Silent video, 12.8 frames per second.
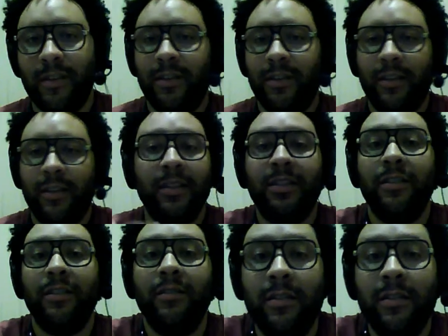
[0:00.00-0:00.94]
continue
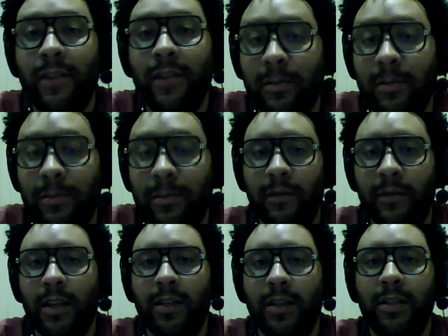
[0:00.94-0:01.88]
to develop our
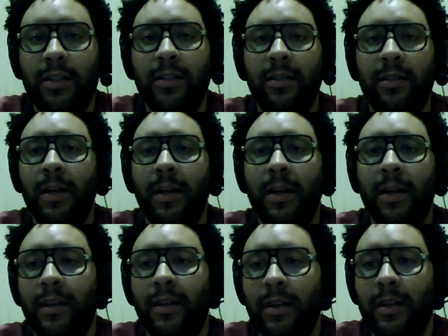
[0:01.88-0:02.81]
relationship
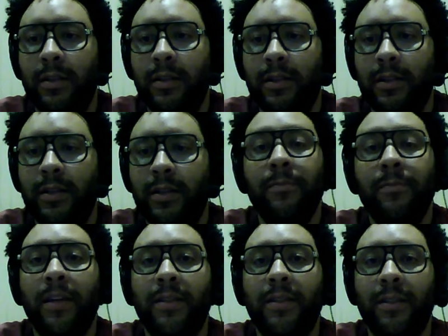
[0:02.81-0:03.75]
as
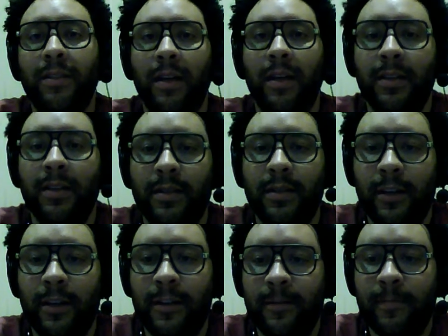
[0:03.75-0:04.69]
teammates, as
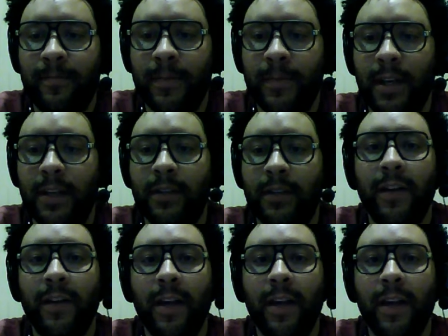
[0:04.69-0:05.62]

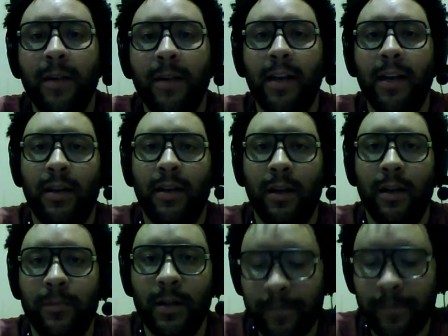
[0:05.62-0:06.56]
family, as a
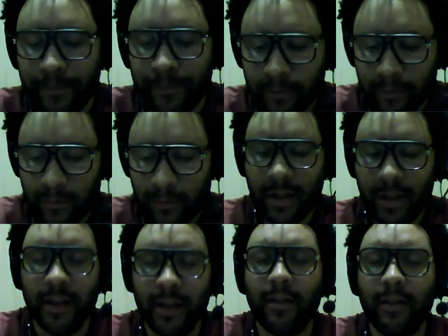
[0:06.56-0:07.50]
company.
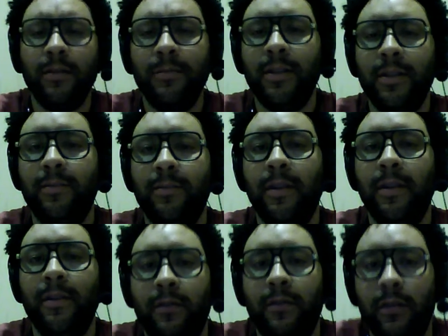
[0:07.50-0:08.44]
Thank you so much,
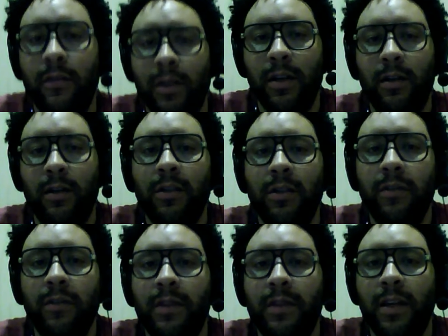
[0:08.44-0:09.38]
Mike, for what
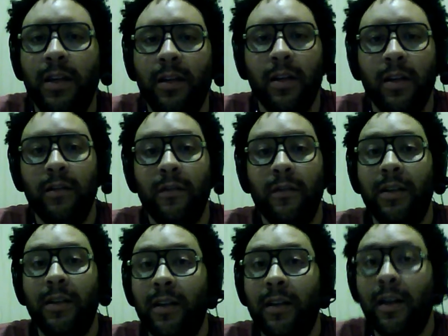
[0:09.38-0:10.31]
you've said. You
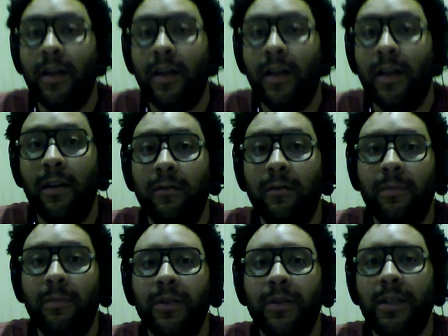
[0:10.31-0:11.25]
said a lot. I really
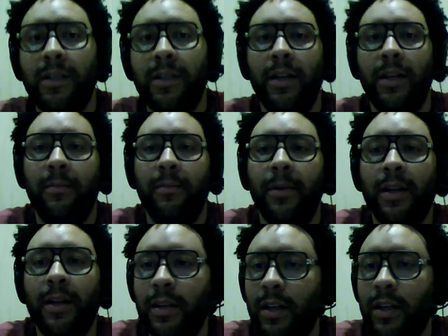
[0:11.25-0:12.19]
appreciate it. Mike,
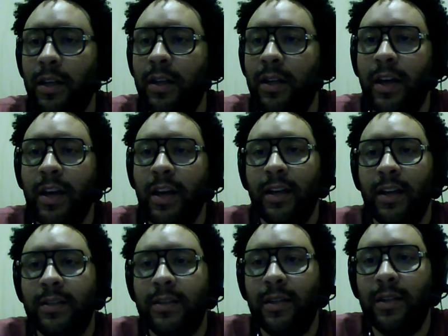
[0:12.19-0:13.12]
again,
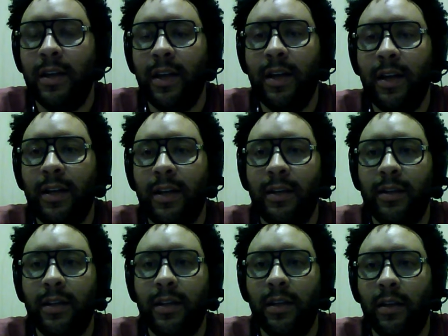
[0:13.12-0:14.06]
is heading
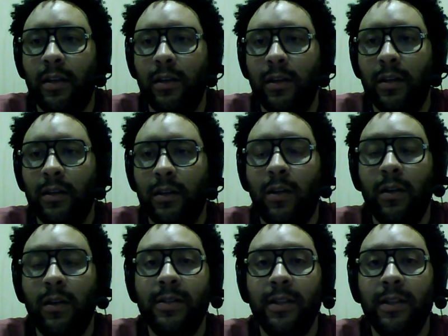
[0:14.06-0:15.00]
the
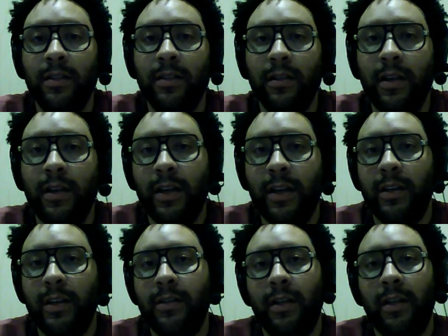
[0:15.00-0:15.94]
call center.
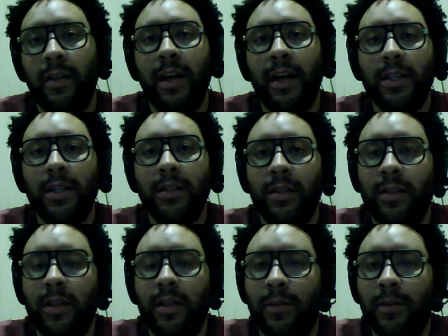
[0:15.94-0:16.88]
He's done an excellent
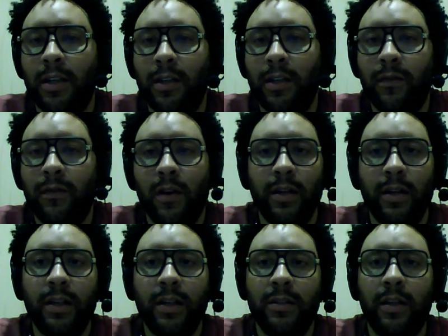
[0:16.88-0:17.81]
job thus far, and
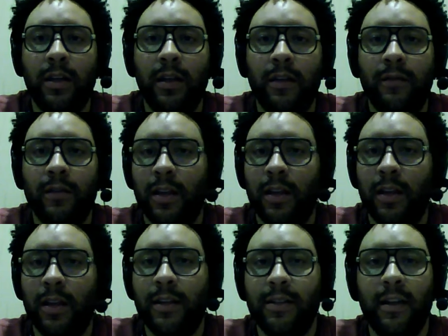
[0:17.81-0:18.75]
he's definitely, like
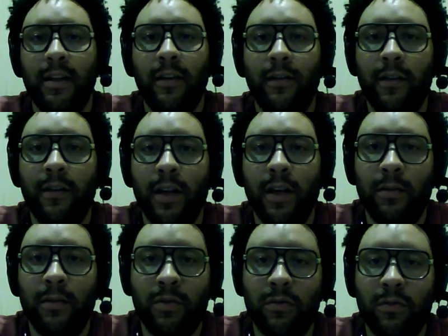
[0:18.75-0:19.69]
you said,
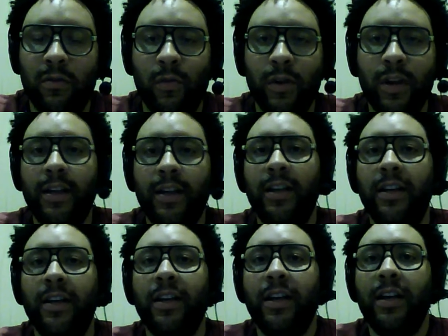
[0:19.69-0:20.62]
available, waiting,
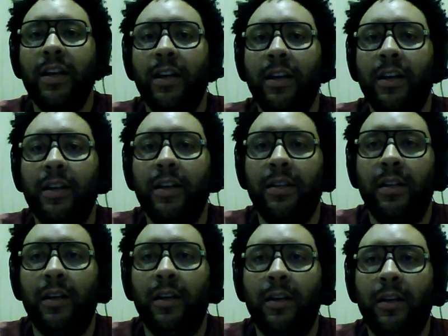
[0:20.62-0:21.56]
and
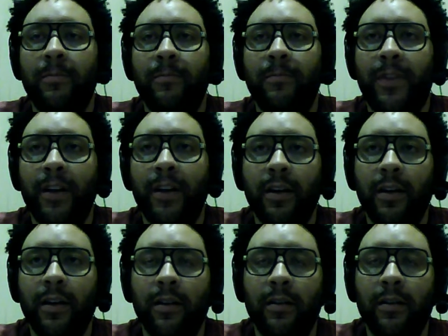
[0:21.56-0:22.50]

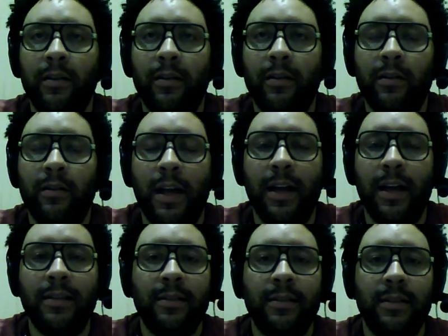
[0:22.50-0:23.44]
there
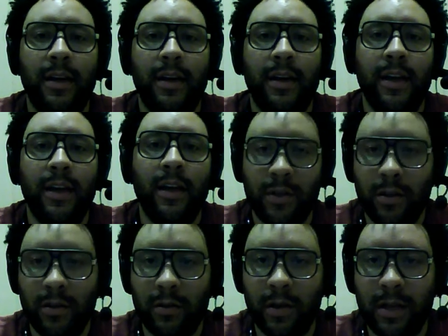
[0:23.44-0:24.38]
as a help to
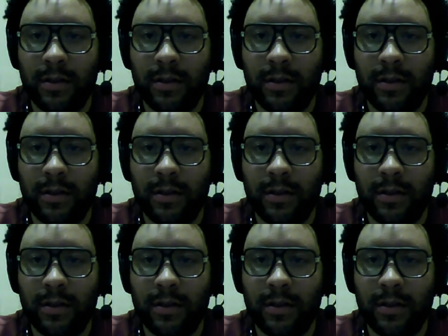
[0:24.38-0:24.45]
you, as